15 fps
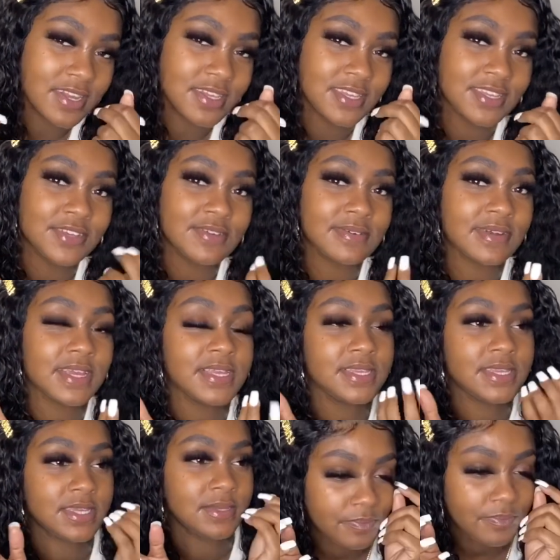This is
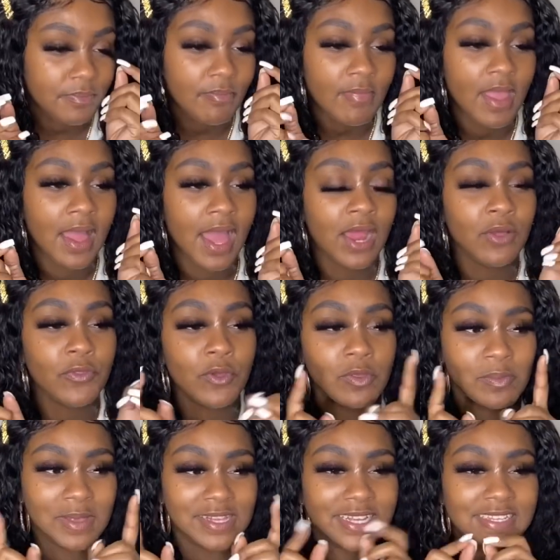crazy. I don't know
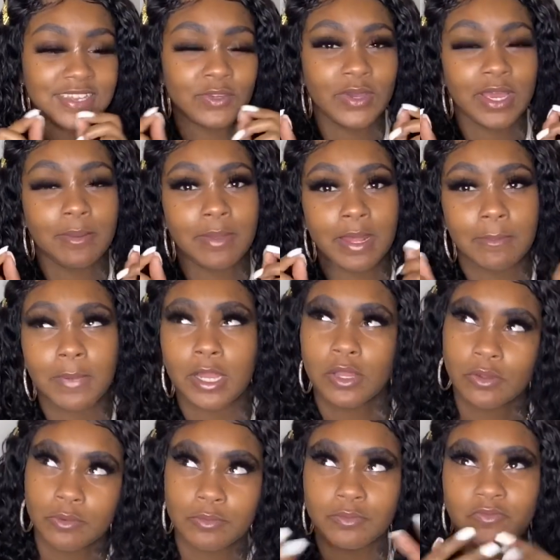because I still have like my
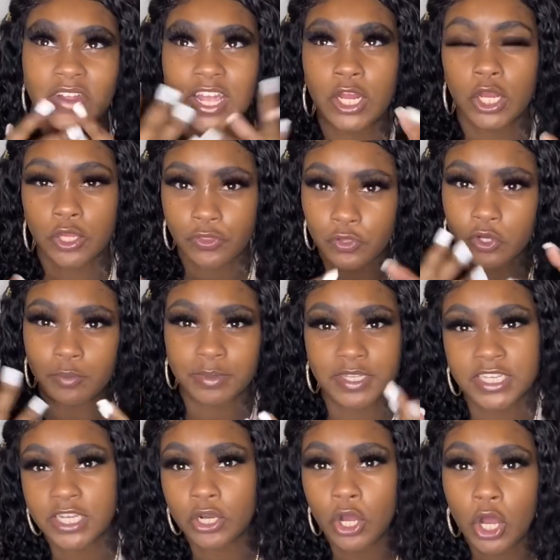little regular
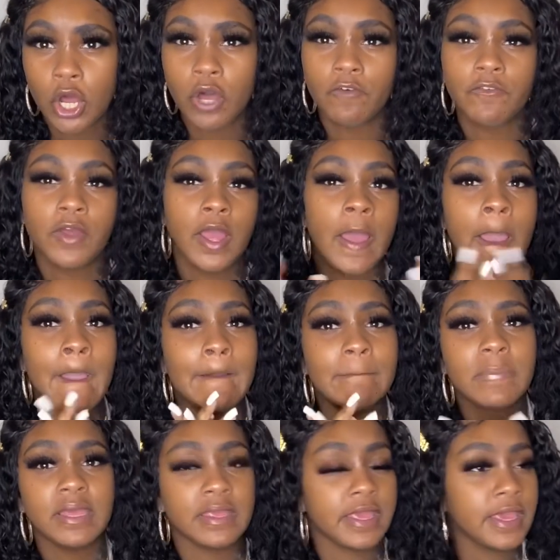30% off.
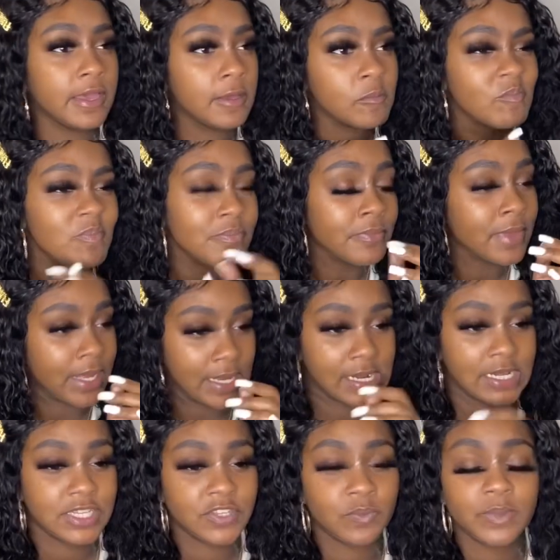But yeah. And
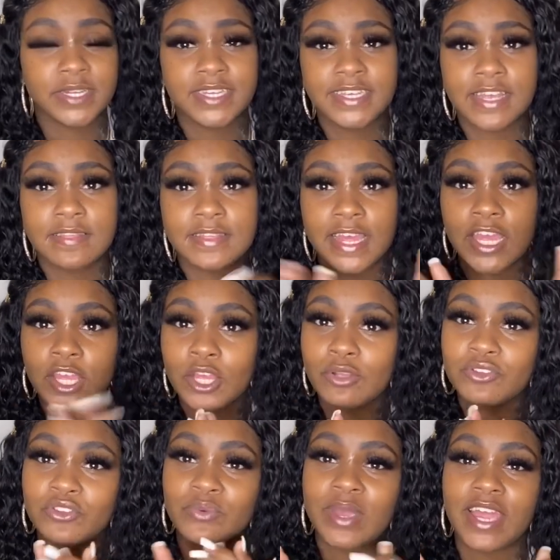I just want to say thank you
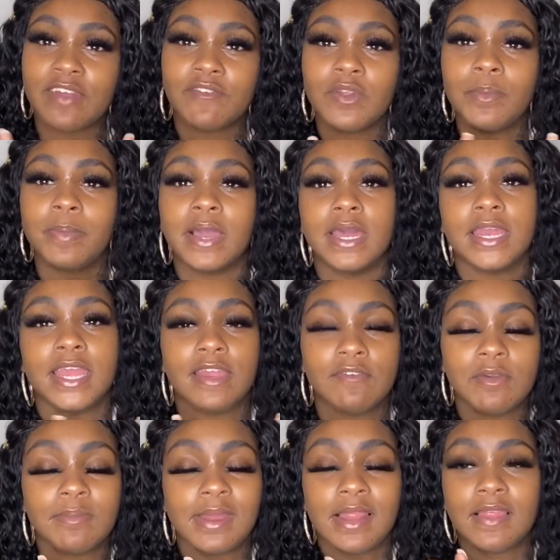to everybody, everybody.